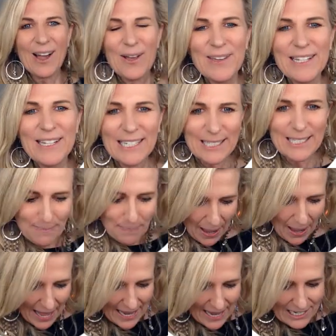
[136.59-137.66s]
this is a
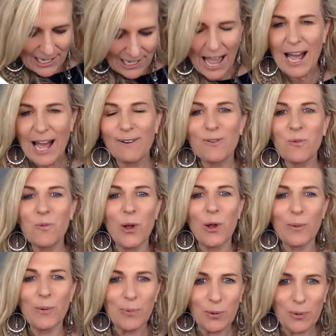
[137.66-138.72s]
page out of a
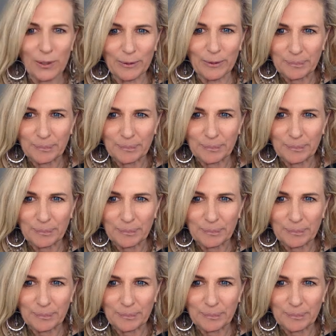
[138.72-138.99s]
workbook